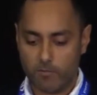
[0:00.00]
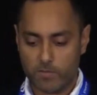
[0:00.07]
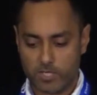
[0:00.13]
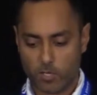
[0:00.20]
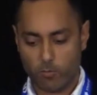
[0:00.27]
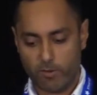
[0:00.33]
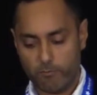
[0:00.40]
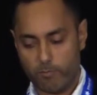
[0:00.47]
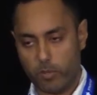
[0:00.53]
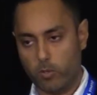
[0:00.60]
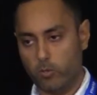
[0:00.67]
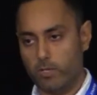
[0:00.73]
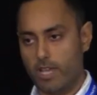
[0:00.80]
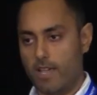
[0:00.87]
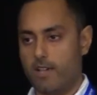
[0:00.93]
So we've
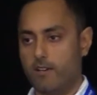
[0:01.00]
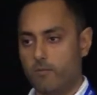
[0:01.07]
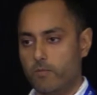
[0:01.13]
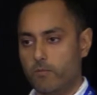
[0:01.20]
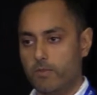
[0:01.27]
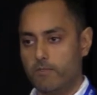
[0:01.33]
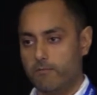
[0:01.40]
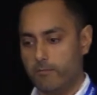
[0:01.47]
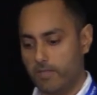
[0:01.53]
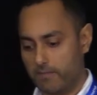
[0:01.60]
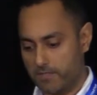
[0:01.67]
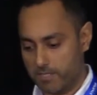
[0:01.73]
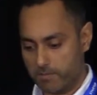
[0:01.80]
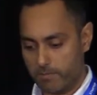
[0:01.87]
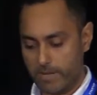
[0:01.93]
pulled it out.
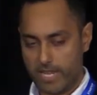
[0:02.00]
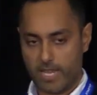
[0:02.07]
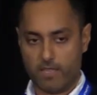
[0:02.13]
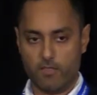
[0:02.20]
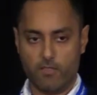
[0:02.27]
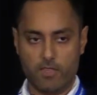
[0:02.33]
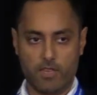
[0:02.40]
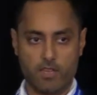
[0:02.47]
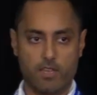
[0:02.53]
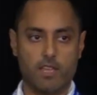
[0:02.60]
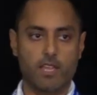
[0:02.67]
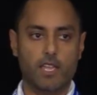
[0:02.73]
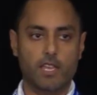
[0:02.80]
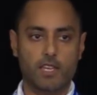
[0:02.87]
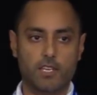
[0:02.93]
We've split the
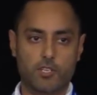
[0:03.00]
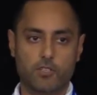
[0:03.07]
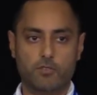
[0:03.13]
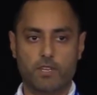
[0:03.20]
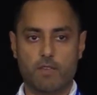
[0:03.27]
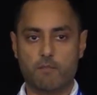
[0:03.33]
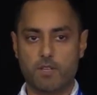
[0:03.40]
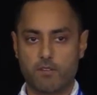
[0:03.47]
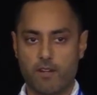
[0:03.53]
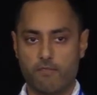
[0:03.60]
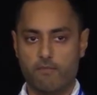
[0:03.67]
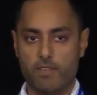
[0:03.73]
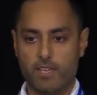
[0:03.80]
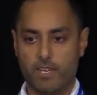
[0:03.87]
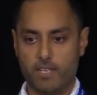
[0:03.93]
initial
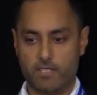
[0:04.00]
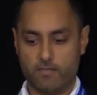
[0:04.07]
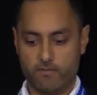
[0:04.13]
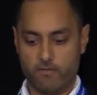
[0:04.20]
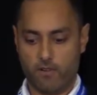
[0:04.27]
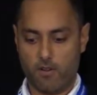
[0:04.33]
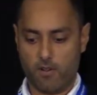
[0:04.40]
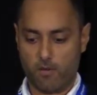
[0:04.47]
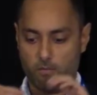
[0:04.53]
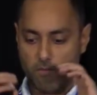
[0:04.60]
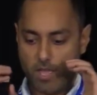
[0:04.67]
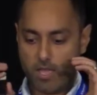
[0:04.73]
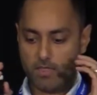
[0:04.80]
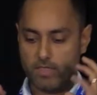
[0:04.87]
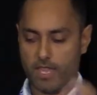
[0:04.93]
demographics from
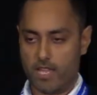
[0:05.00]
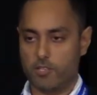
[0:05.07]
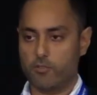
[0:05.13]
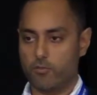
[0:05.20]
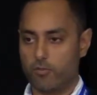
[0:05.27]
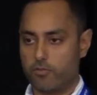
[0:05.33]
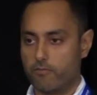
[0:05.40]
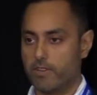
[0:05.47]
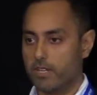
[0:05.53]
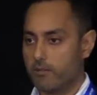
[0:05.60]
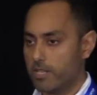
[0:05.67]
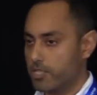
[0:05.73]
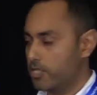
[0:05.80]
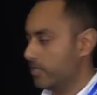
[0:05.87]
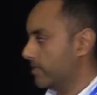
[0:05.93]
the actual 3
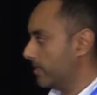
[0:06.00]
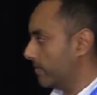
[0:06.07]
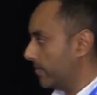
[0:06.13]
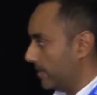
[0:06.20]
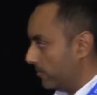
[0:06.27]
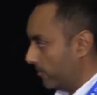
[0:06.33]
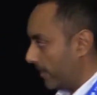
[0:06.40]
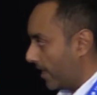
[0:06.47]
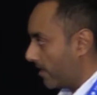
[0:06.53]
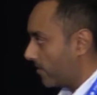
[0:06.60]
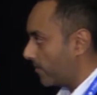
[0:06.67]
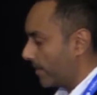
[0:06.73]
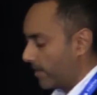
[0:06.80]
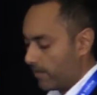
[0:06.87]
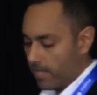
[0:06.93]
questions that people care
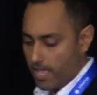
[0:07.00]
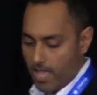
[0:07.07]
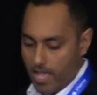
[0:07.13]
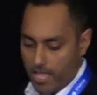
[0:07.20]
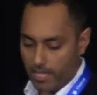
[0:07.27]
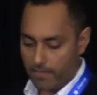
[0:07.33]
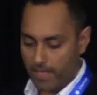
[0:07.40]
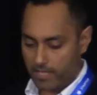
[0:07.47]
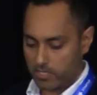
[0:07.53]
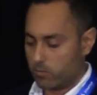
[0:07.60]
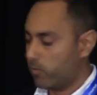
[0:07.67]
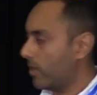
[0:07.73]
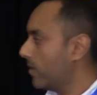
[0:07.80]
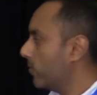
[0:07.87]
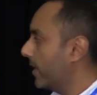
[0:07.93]
about. And
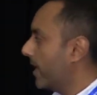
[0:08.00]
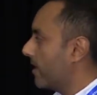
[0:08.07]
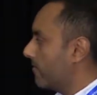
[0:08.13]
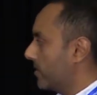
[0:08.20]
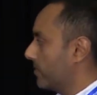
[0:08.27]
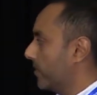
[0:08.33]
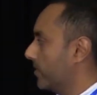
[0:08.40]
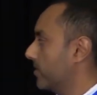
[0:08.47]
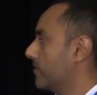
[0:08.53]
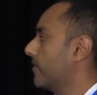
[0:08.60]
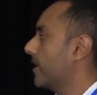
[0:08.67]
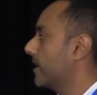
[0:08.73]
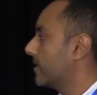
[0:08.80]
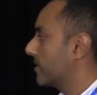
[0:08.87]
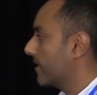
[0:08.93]
that's why we get response
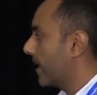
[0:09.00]
rates